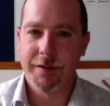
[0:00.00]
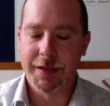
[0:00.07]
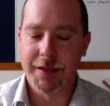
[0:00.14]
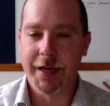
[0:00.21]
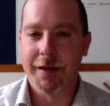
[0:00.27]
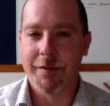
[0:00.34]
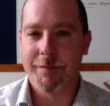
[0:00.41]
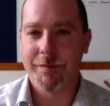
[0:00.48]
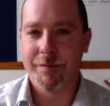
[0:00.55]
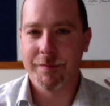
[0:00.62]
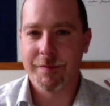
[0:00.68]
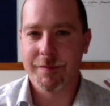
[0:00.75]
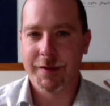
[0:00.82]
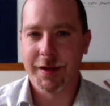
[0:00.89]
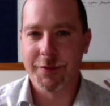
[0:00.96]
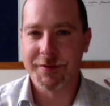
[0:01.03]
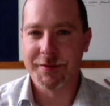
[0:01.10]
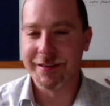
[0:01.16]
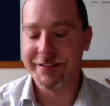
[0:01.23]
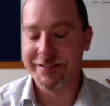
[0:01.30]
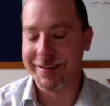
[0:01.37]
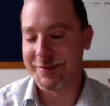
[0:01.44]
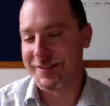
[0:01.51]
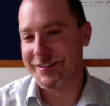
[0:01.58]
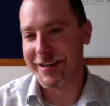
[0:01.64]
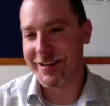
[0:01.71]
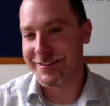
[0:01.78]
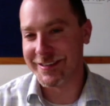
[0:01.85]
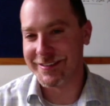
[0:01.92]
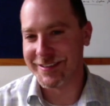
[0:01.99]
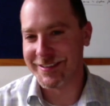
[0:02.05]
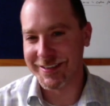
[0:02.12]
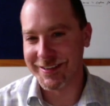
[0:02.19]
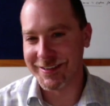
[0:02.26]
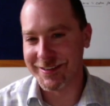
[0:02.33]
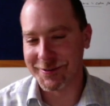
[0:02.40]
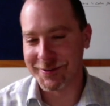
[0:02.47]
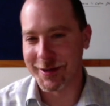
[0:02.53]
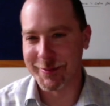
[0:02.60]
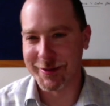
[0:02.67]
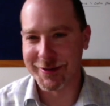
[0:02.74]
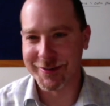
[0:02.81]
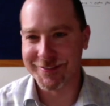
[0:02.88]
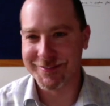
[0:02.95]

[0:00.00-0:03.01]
Yeah, that was in JCC a long time ago.